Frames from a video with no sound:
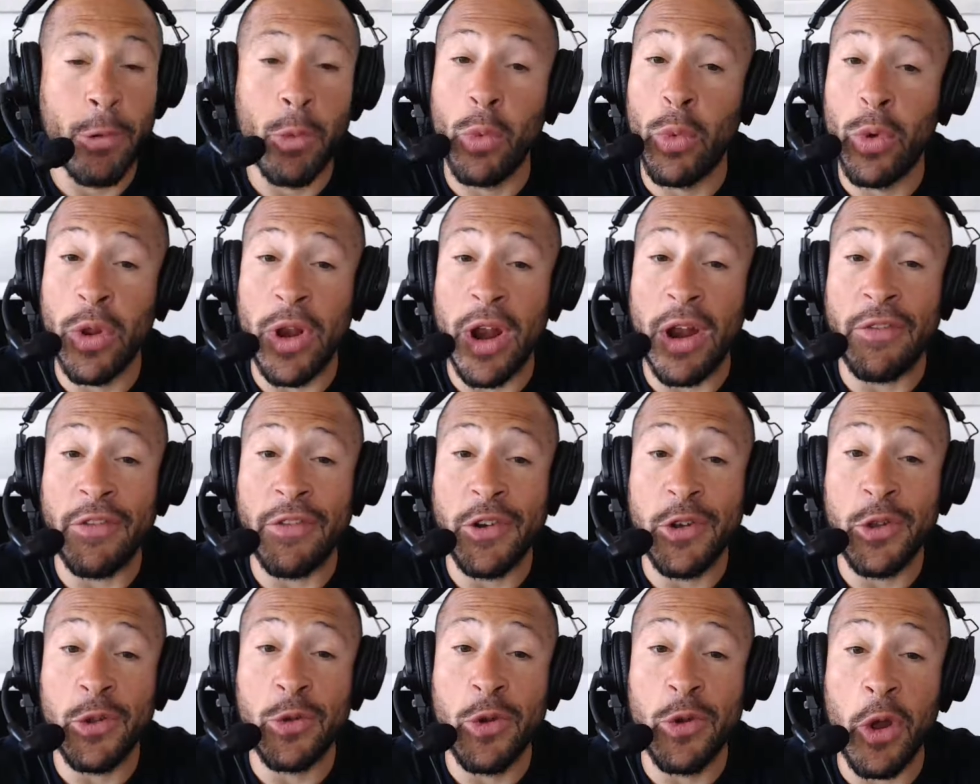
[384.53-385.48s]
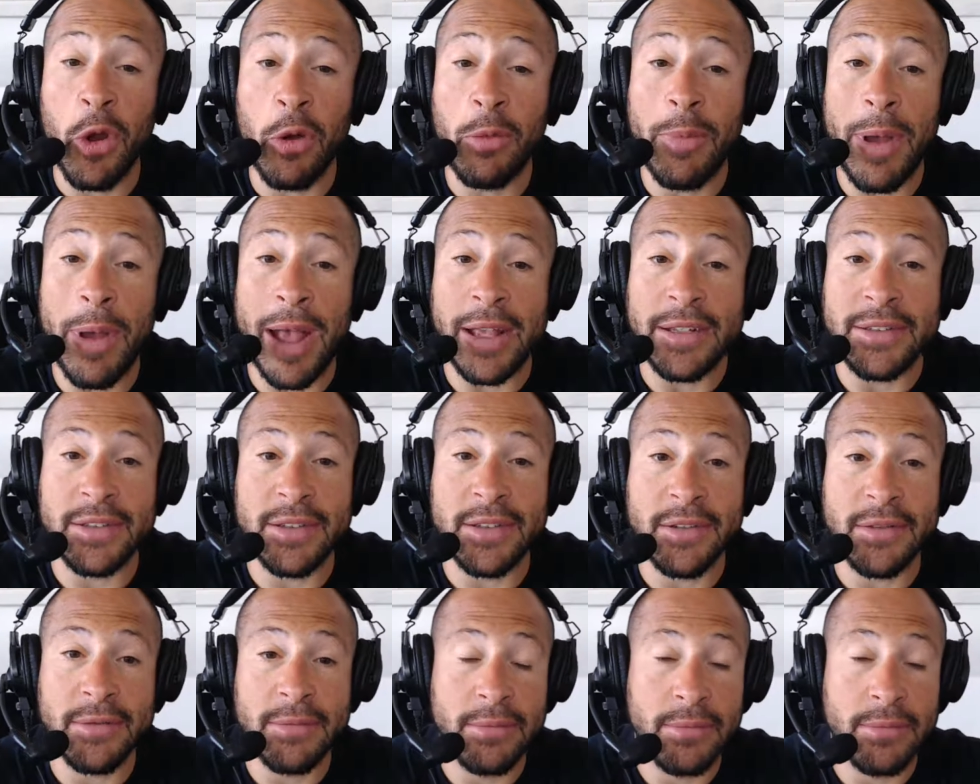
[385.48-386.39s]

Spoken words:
Whatever you know best.